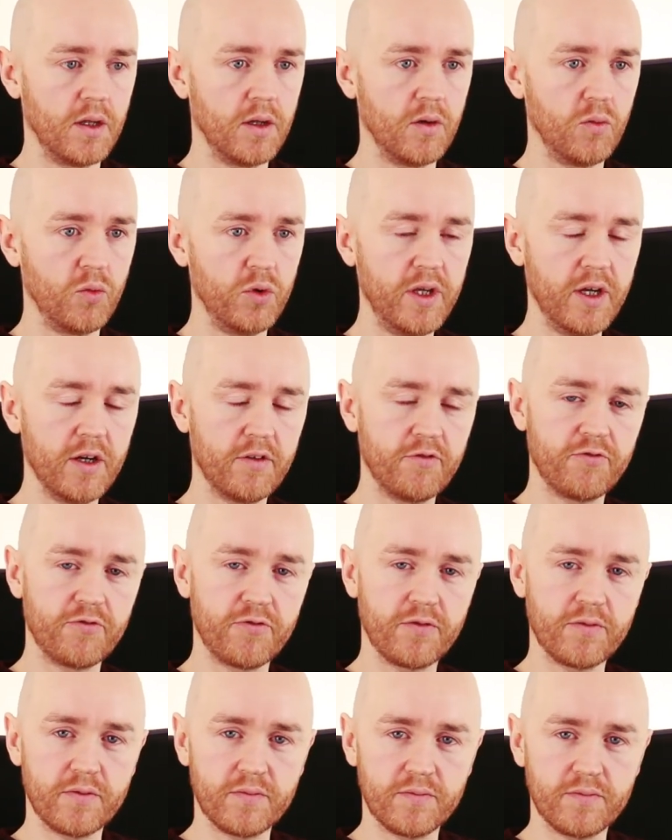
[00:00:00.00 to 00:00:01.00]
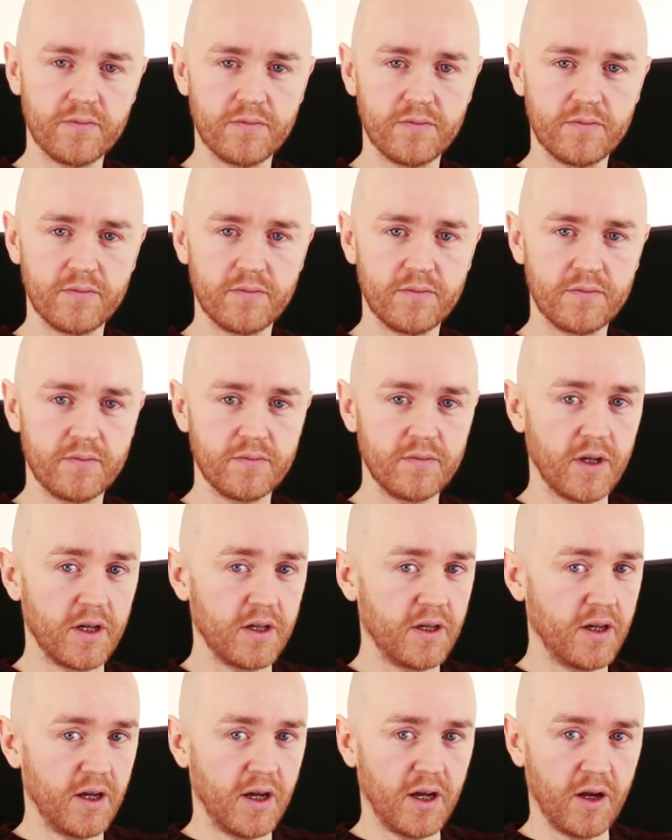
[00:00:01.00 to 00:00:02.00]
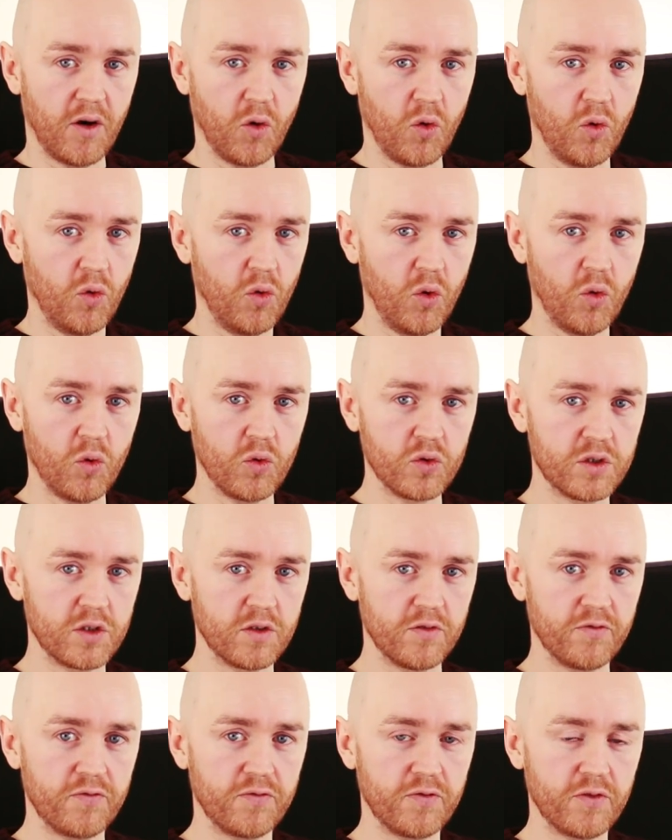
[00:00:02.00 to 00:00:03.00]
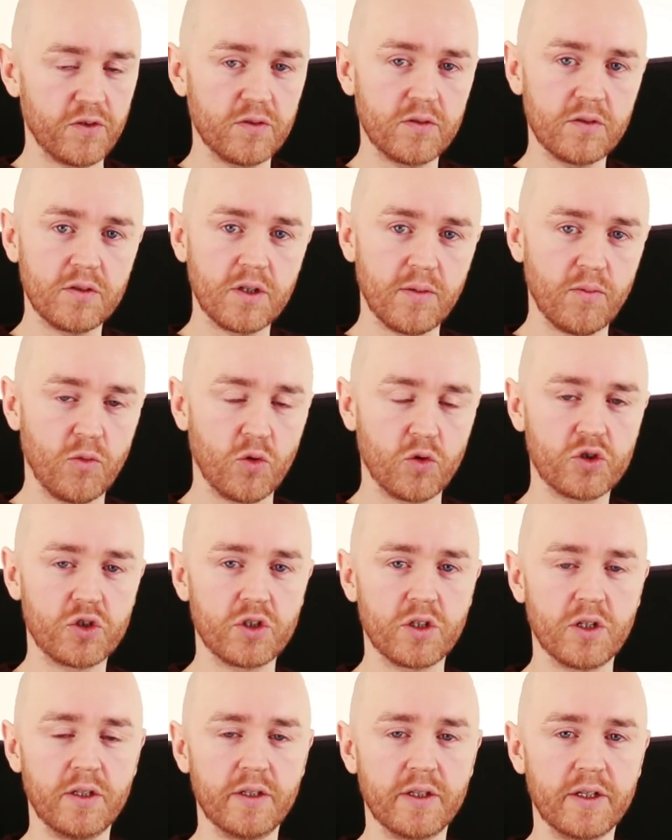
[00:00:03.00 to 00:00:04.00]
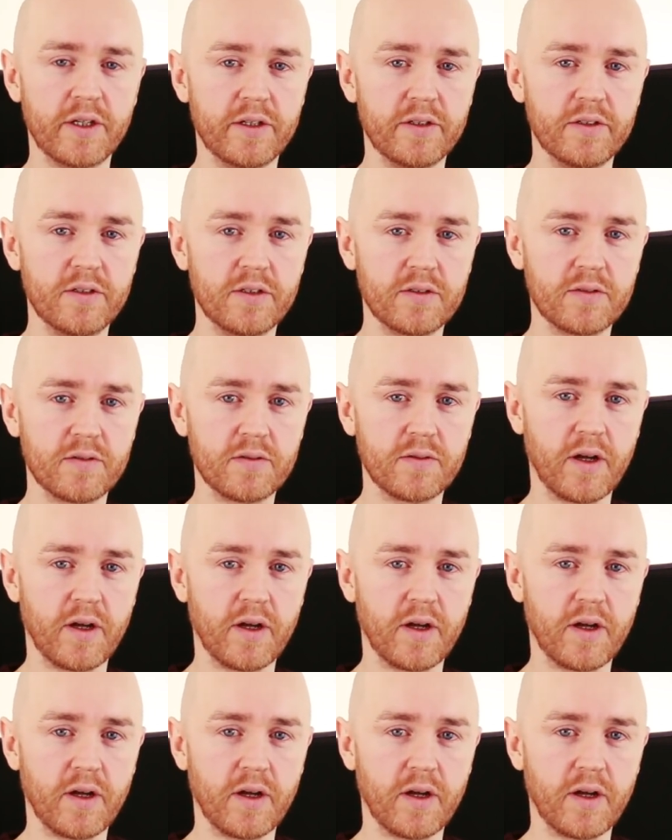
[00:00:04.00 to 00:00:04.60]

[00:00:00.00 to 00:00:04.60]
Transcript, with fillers: Now, we have a whole host of emotional needs.